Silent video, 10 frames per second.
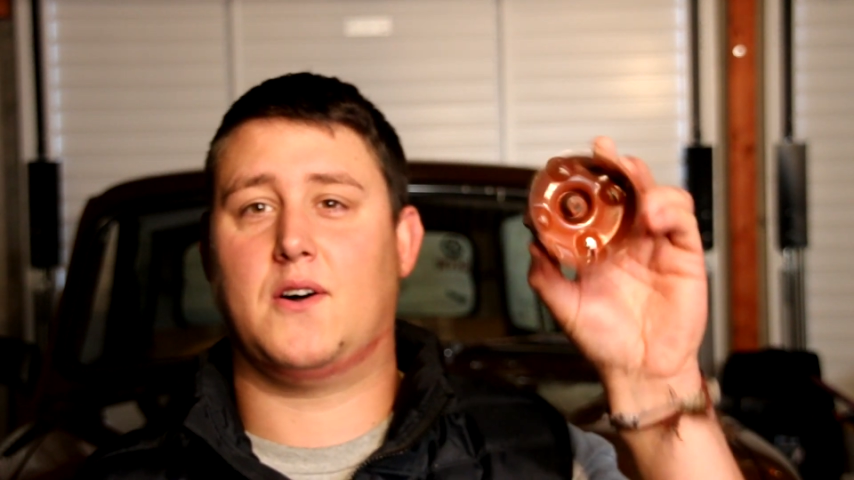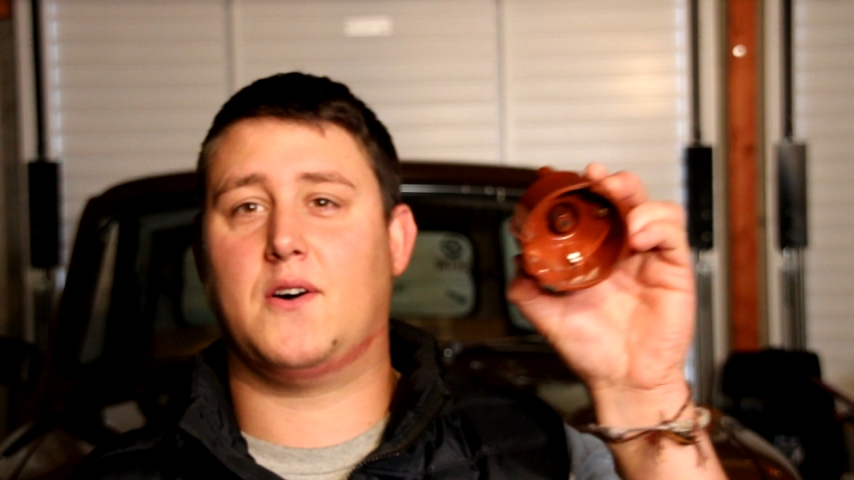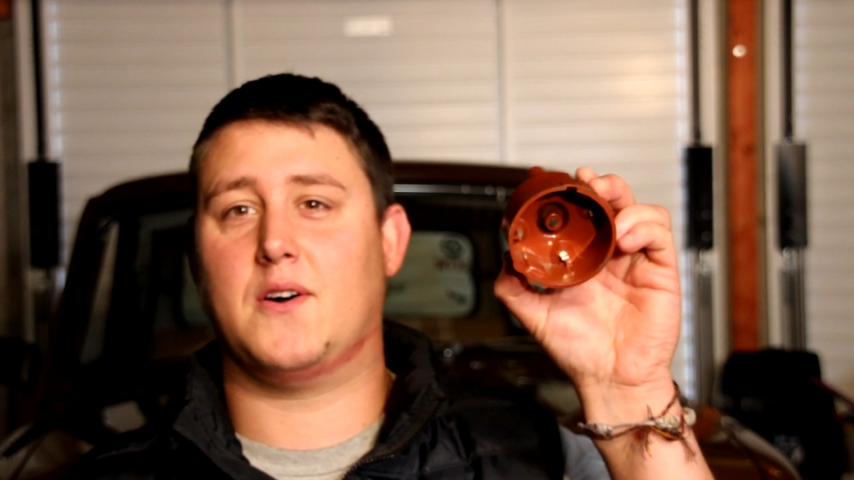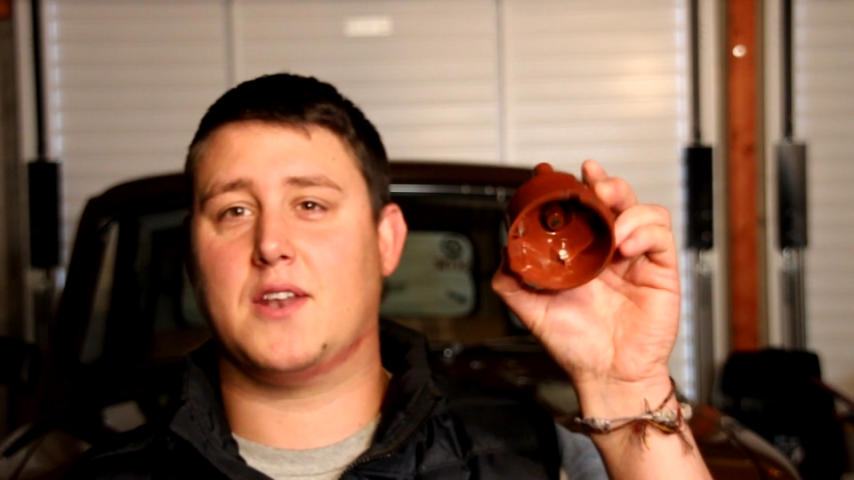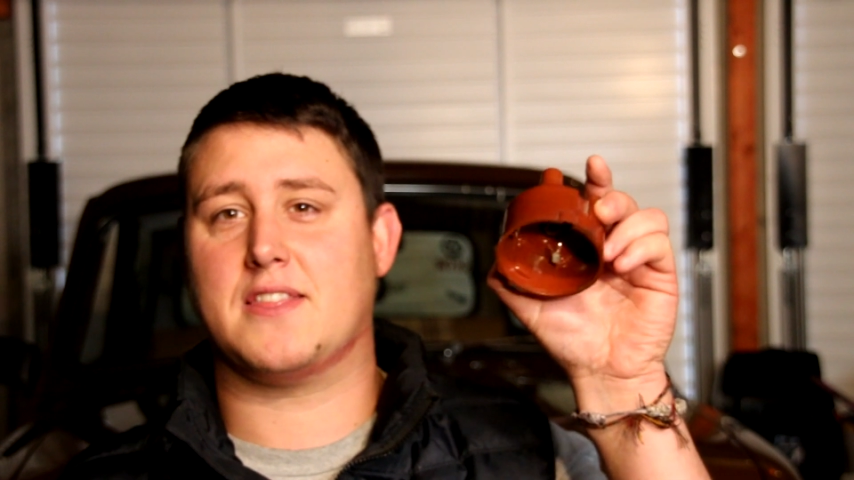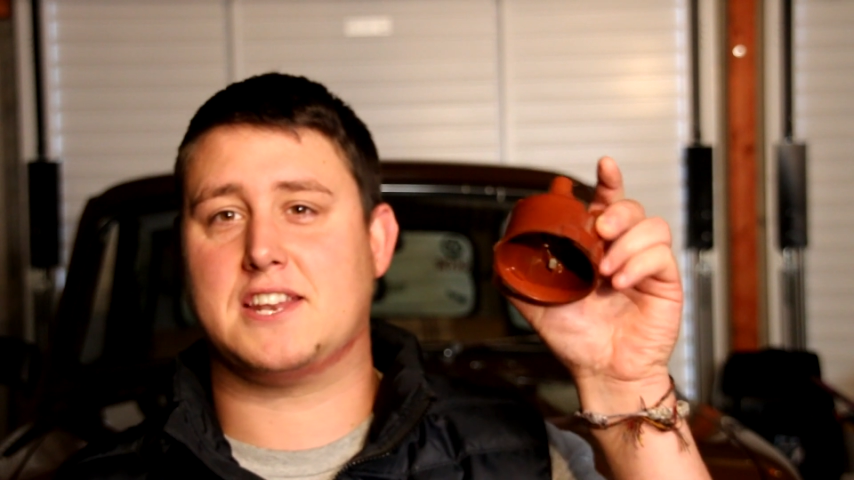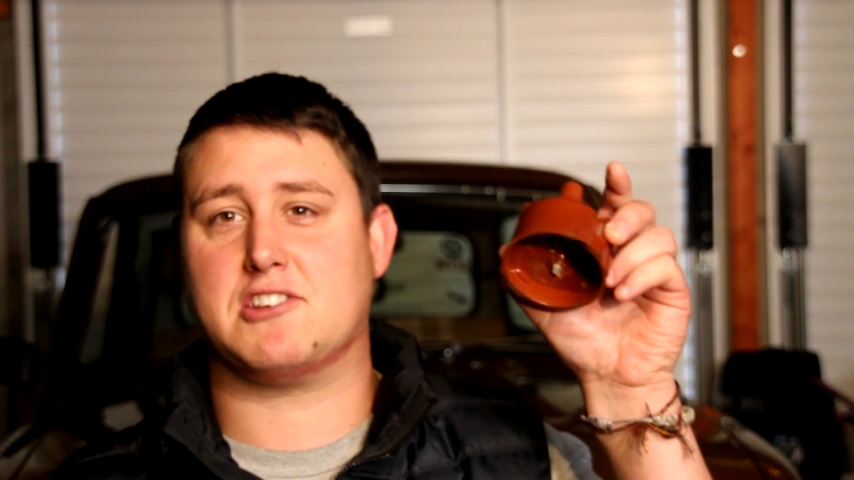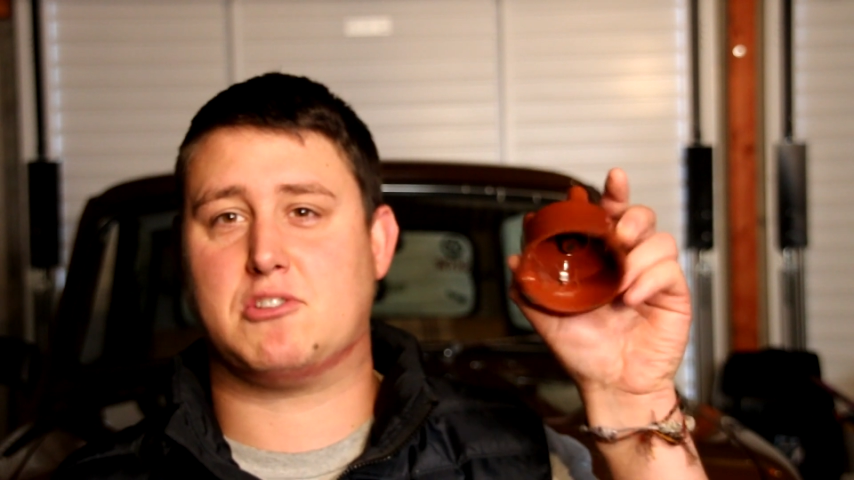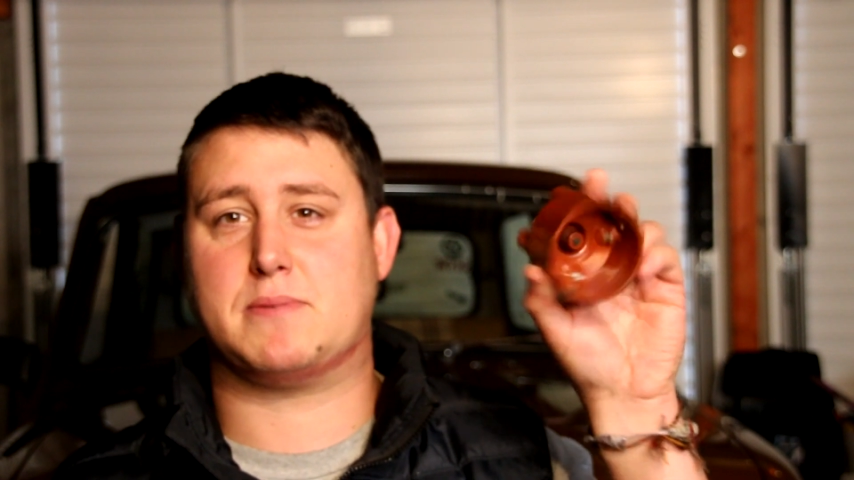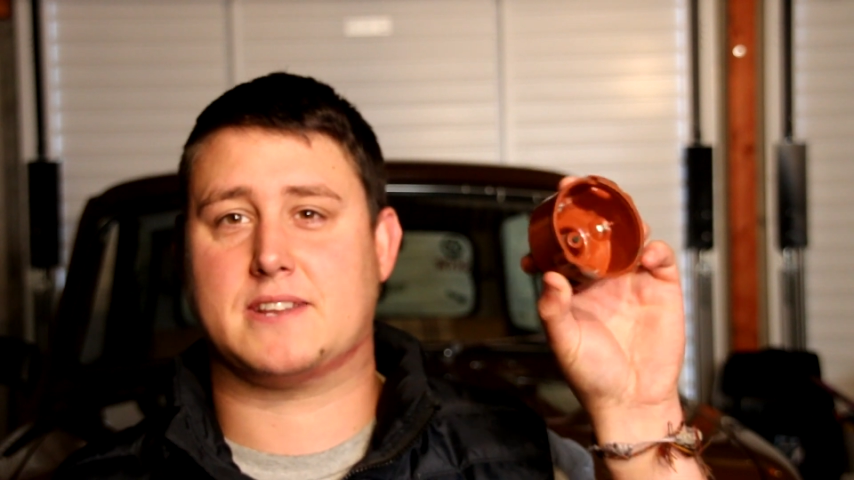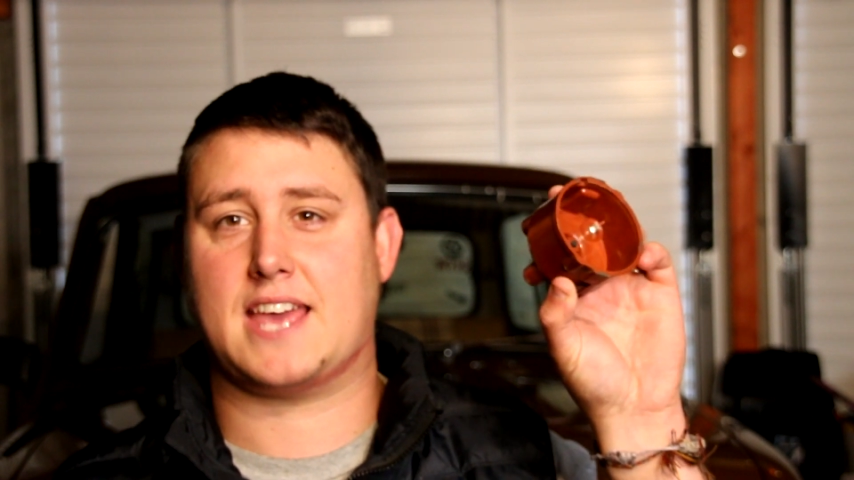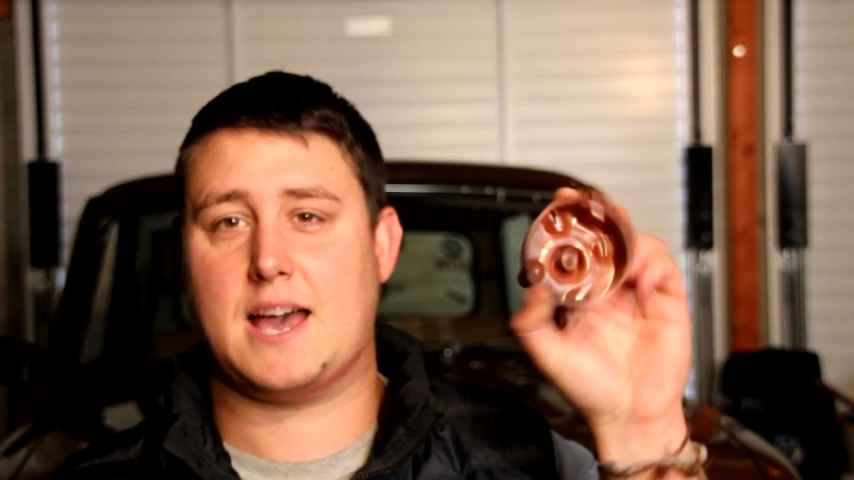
on the distributor